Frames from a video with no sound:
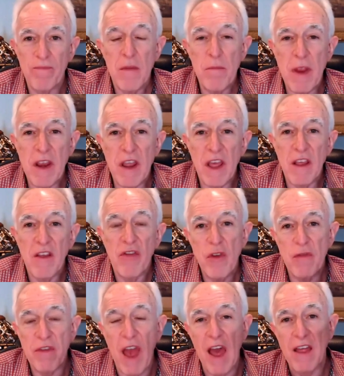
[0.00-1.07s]
meaning
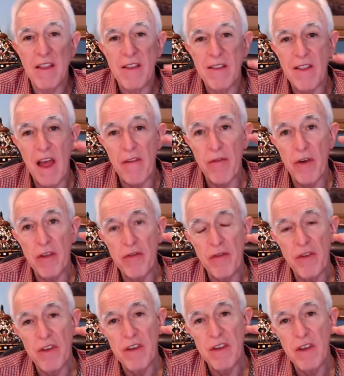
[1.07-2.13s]
you've got
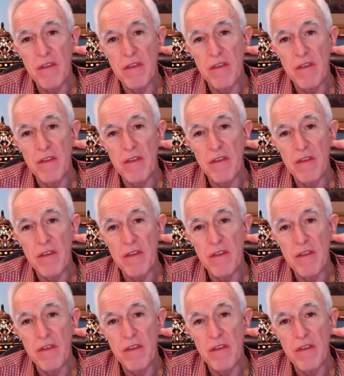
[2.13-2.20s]
leverage,